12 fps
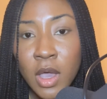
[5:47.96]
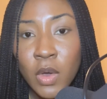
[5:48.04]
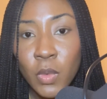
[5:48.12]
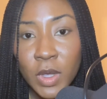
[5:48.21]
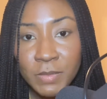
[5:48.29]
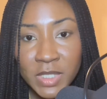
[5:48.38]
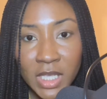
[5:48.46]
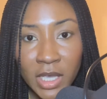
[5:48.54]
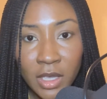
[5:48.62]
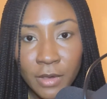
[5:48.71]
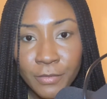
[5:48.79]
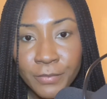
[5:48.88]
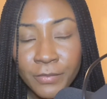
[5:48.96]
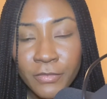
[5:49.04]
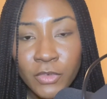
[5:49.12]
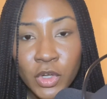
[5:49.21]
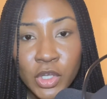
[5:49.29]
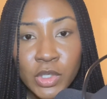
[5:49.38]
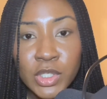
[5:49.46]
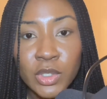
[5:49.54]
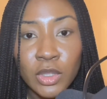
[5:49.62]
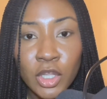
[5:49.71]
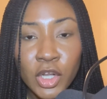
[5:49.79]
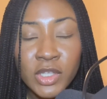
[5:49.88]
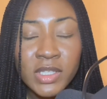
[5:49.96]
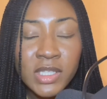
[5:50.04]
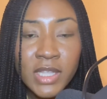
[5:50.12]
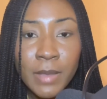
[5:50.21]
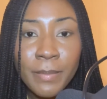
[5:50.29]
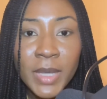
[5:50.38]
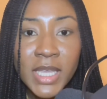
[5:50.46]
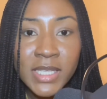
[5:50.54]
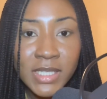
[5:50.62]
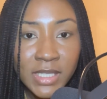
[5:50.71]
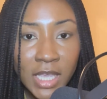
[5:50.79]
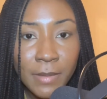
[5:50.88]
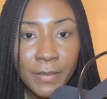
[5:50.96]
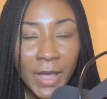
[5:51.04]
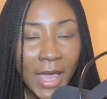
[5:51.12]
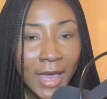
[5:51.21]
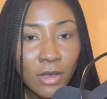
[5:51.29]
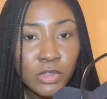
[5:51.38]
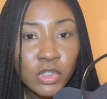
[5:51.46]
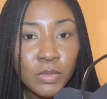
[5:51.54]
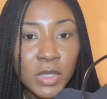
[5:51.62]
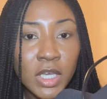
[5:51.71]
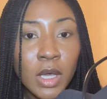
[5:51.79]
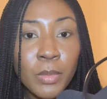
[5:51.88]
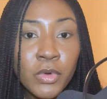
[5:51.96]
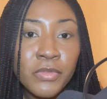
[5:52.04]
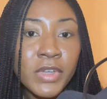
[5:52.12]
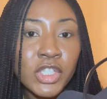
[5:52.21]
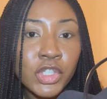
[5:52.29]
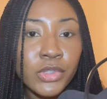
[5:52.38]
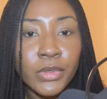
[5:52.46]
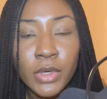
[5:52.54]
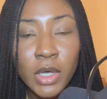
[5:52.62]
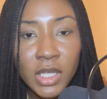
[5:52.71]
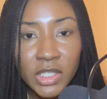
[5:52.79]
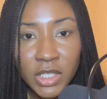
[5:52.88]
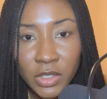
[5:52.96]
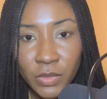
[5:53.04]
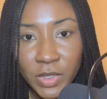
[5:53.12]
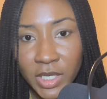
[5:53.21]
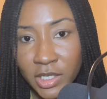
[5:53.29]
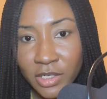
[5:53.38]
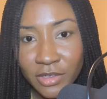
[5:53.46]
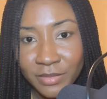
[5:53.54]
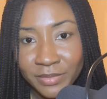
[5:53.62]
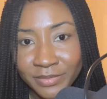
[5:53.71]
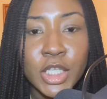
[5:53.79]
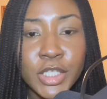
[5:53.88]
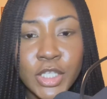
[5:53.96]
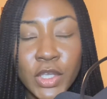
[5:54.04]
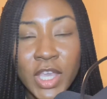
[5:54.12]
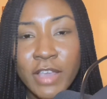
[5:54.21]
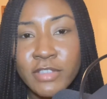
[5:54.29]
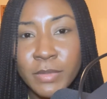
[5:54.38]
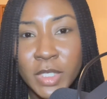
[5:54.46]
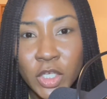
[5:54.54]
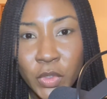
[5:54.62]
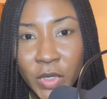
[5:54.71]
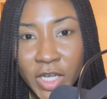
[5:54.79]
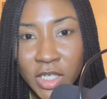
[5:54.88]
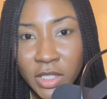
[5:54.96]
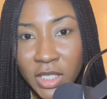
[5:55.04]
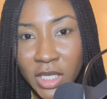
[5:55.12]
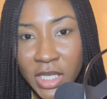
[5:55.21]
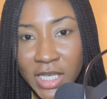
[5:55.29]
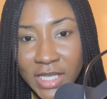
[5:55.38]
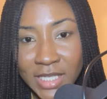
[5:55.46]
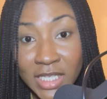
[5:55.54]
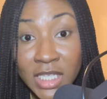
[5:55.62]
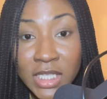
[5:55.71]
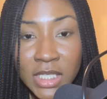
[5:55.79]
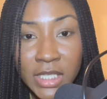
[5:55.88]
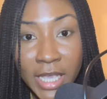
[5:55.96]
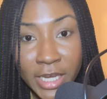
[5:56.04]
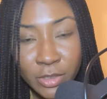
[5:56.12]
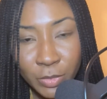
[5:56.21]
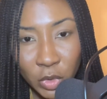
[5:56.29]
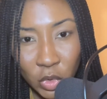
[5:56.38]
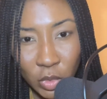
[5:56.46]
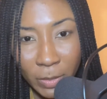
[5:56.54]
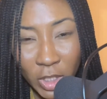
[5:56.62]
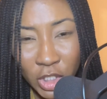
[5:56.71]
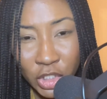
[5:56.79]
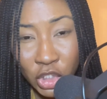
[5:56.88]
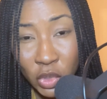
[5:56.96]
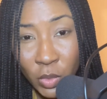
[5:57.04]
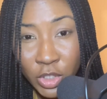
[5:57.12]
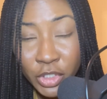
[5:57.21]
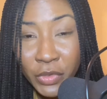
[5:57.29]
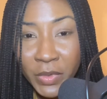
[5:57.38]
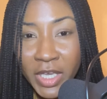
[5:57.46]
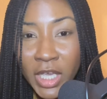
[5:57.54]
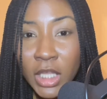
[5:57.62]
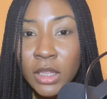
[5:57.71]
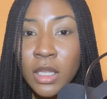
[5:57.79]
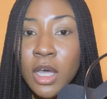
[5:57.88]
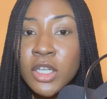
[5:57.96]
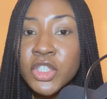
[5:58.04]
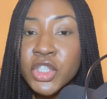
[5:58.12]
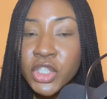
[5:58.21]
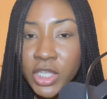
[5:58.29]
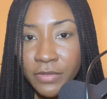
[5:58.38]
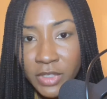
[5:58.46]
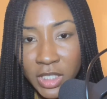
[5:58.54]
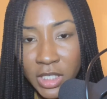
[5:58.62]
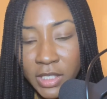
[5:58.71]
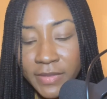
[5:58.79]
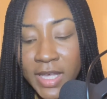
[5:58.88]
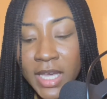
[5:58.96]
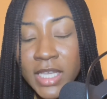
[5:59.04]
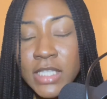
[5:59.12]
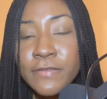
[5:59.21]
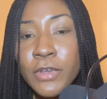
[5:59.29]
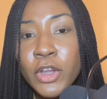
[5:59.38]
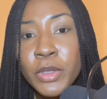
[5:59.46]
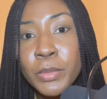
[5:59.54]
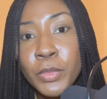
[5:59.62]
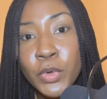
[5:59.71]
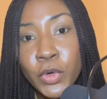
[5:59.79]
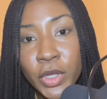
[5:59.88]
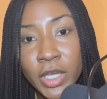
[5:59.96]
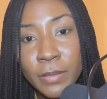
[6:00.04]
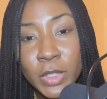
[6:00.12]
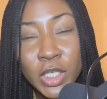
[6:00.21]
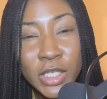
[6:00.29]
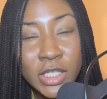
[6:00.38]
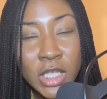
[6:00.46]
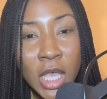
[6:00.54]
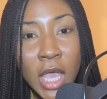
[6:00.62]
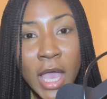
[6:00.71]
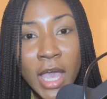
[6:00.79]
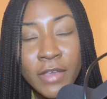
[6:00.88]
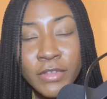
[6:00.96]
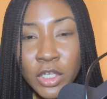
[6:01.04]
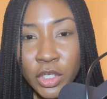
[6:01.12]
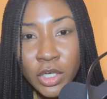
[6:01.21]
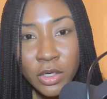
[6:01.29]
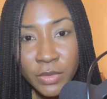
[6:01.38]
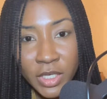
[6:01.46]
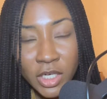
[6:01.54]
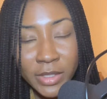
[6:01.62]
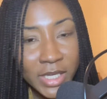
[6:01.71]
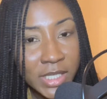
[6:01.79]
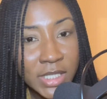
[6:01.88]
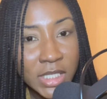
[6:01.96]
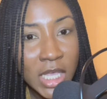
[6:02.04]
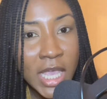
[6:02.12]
website for you to learn step by step how to be a professional content creator. So you have to be a creator that is sustainable, because you want to create longevity. That is very important, because having a career that's